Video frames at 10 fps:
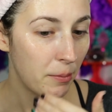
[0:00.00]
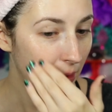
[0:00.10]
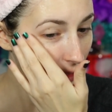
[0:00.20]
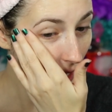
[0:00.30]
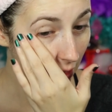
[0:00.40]
and
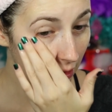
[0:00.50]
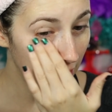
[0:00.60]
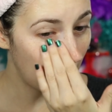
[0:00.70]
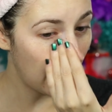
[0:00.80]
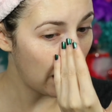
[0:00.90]
massage
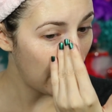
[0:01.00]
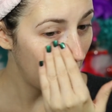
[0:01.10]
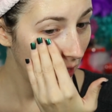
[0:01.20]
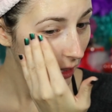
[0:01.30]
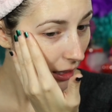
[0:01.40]
this
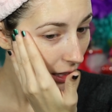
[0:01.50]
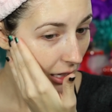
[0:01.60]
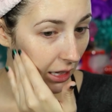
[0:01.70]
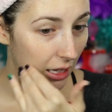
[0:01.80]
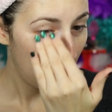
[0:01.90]
in
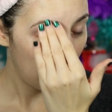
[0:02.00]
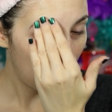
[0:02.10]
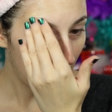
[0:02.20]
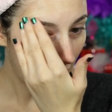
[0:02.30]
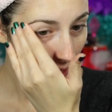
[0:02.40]

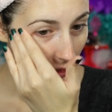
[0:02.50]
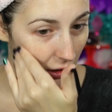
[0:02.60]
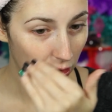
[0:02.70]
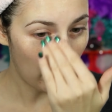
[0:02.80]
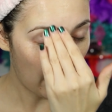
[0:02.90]
and let
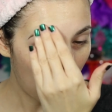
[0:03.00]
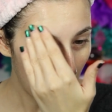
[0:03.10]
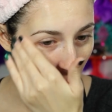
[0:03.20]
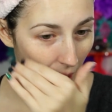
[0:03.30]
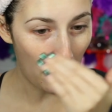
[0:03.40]
it
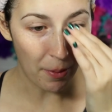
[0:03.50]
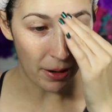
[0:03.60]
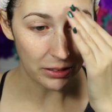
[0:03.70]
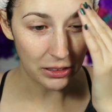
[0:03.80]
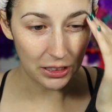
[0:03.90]
dry. My
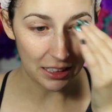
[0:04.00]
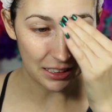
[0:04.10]
eyebrows look